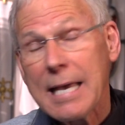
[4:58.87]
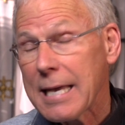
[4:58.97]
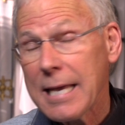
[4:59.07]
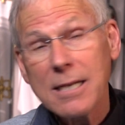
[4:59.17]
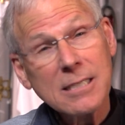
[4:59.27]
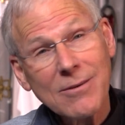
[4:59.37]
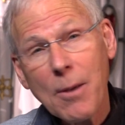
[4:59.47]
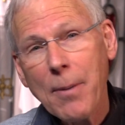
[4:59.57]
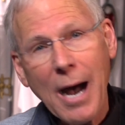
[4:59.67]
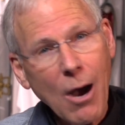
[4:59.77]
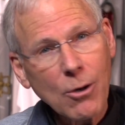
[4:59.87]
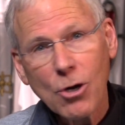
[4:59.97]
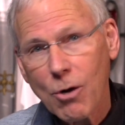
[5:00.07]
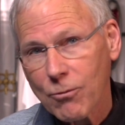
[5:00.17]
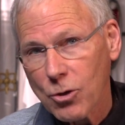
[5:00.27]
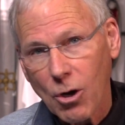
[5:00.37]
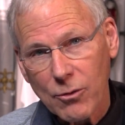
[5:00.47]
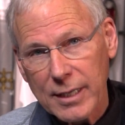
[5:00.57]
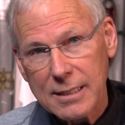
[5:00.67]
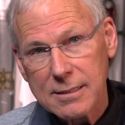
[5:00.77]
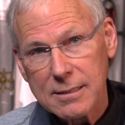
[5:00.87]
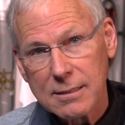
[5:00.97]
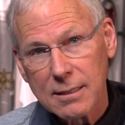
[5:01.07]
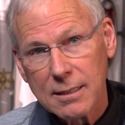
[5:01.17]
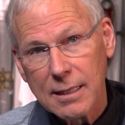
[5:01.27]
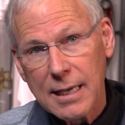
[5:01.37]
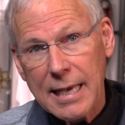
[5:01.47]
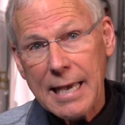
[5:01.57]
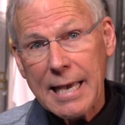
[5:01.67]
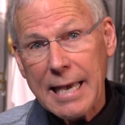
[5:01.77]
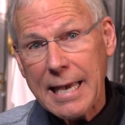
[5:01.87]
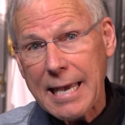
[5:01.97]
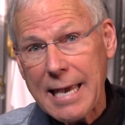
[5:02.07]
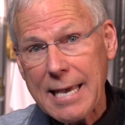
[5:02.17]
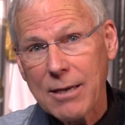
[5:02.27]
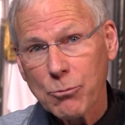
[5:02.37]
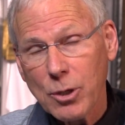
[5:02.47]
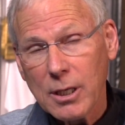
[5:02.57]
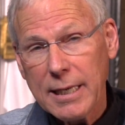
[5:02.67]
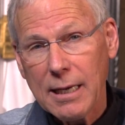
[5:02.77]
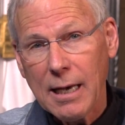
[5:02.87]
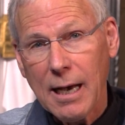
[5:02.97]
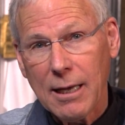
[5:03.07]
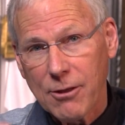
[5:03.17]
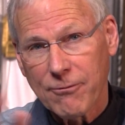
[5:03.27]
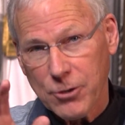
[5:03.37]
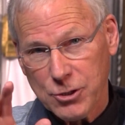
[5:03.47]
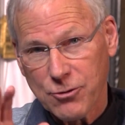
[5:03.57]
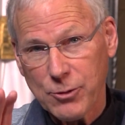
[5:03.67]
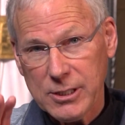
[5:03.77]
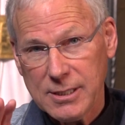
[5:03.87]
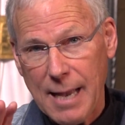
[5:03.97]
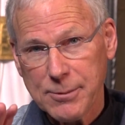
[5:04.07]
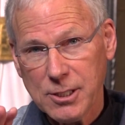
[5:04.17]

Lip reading: he doesn't have any power over all this. He really, the first 3 steps